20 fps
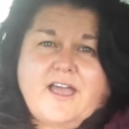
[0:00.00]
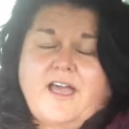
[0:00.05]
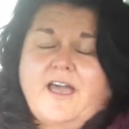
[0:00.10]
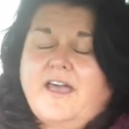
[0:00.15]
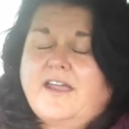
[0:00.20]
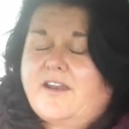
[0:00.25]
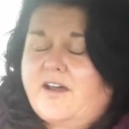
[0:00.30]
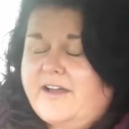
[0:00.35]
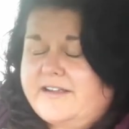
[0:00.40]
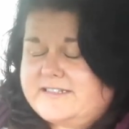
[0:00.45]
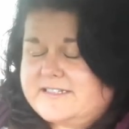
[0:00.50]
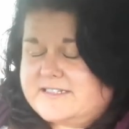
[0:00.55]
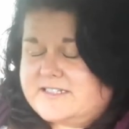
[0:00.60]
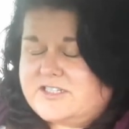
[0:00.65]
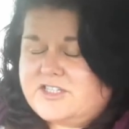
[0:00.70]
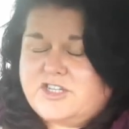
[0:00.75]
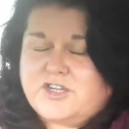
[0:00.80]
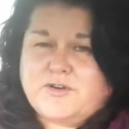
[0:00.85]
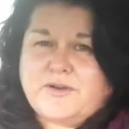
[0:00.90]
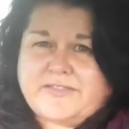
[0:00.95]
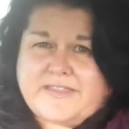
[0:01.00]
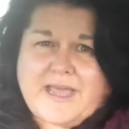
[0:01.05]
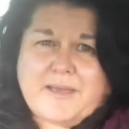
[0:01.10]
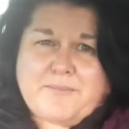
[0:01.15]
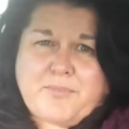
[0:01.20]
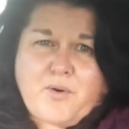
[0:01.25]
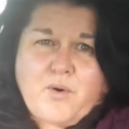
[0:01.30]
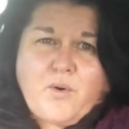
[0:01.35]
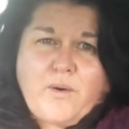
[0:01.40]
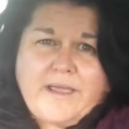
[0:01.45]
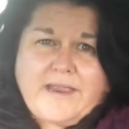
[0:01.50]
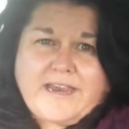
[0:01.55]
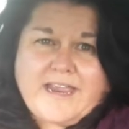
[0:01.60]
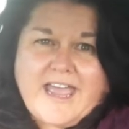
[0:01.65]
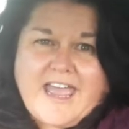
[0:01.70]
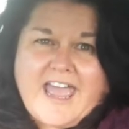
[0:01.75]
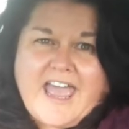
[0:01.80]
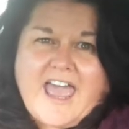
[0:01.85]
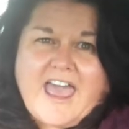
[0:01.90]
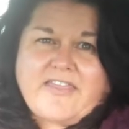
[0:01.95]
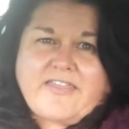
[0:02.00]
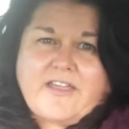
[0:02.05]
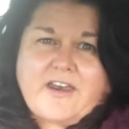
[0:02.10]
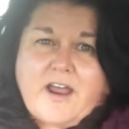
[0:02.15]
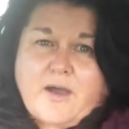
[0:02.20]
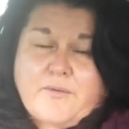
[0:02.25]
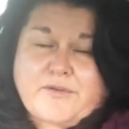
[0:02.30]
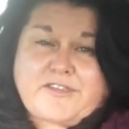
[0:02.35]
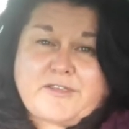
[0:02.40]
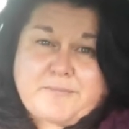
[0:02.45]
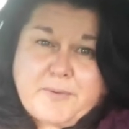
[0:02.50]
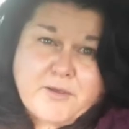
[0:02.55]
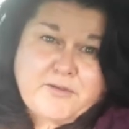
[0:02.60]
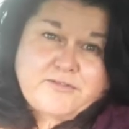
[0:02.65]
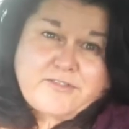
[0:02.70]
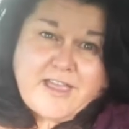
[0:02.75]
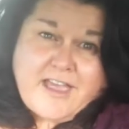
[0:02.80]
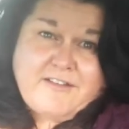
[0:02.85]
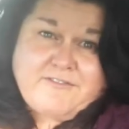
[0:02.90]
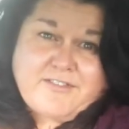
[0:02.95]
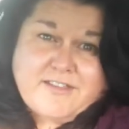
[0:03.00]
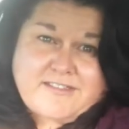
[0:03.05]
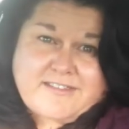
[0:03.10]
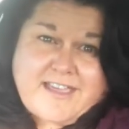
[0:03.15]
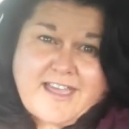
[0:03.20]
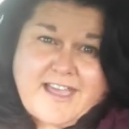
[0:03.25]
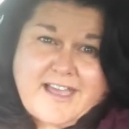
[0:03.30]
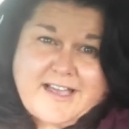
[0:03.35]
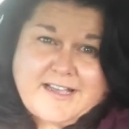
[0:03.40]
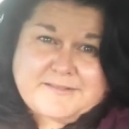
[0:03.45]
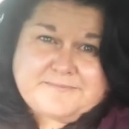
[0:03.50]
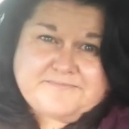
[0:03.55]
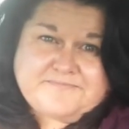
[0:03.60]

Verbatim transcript: And I just knew at that point that I was supposed to have this car.